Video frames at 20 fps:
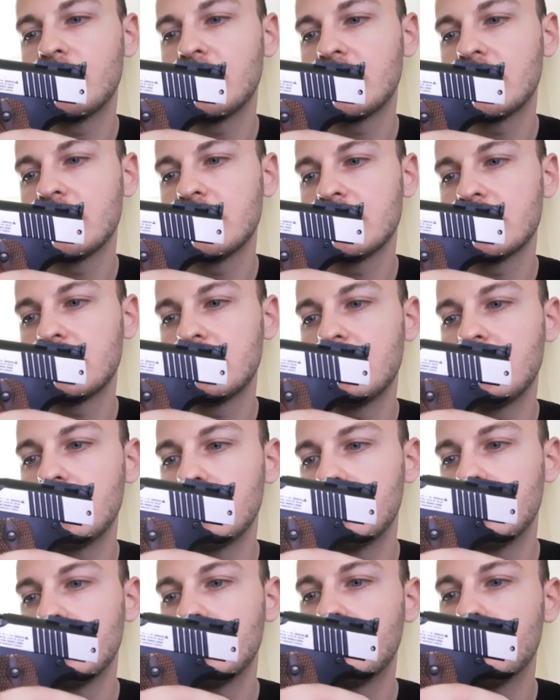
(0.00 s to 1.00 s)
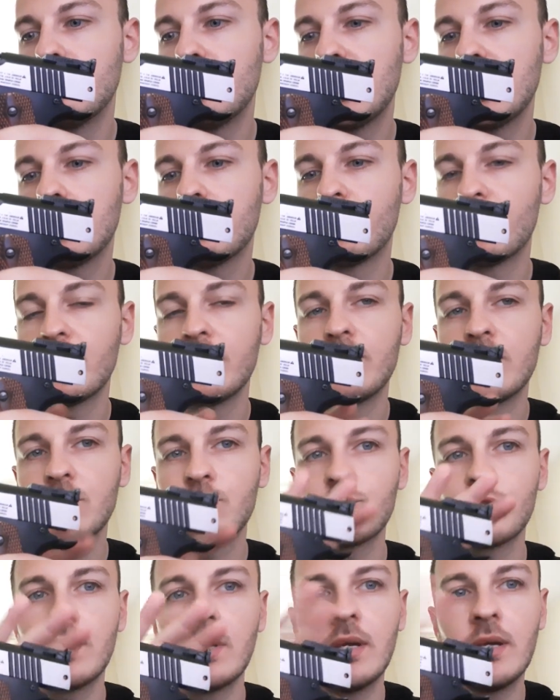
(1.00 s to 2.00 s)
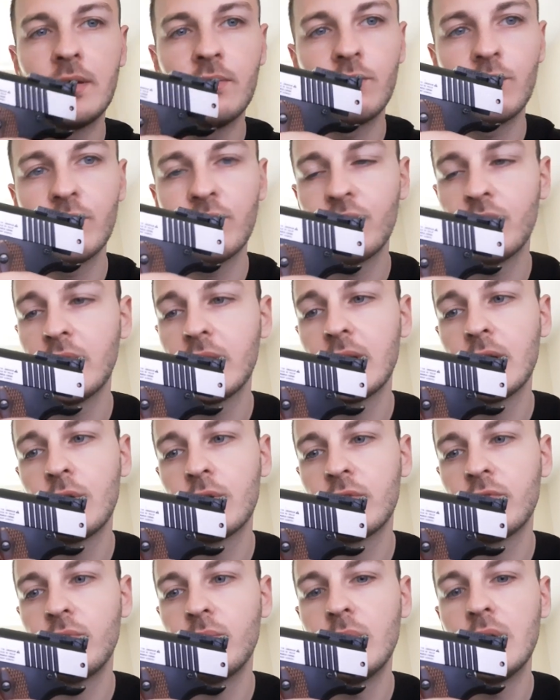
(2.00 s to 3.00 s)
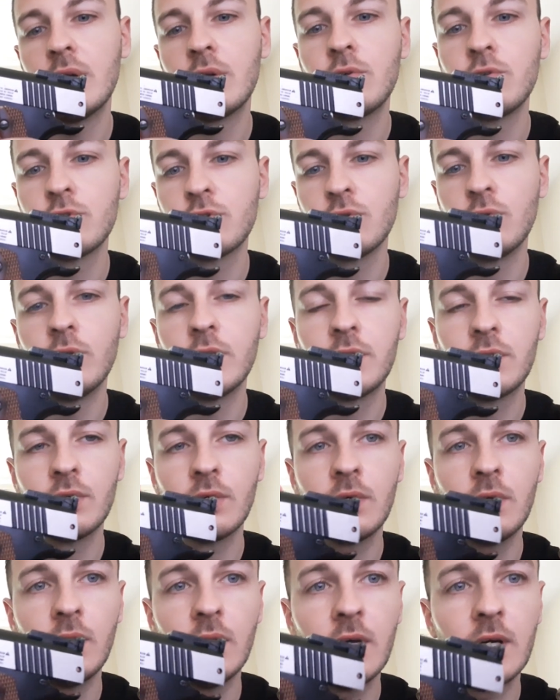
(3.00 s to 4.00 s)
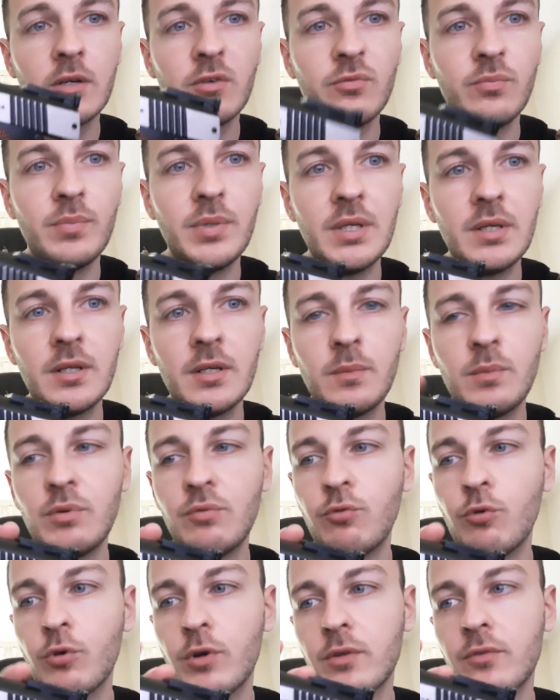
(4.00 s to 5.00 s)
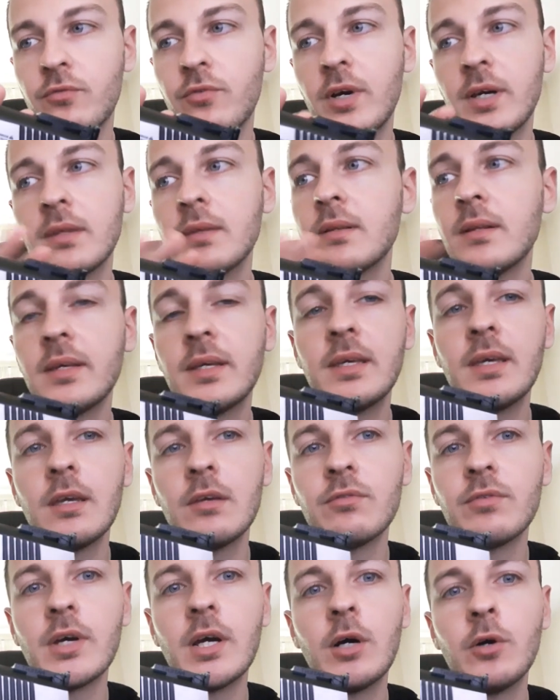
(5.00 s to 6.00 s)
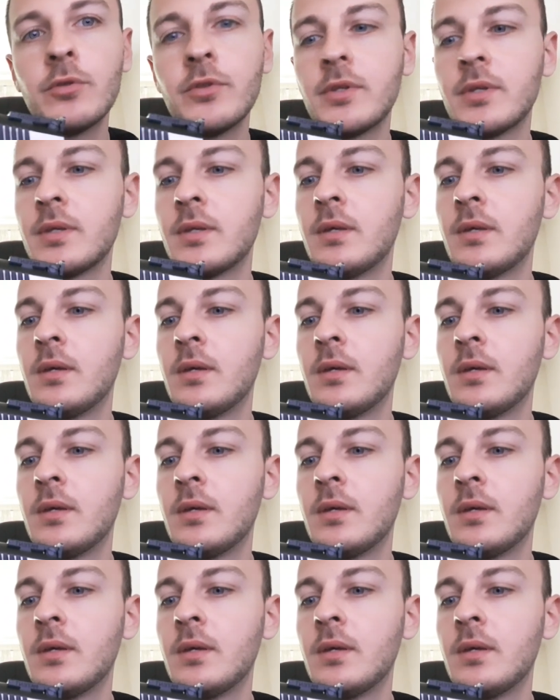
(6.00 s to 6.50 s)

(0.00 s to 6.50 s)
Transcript: because they did make pretty much everything out of metal, so it took a lot of beating before it finally gave out.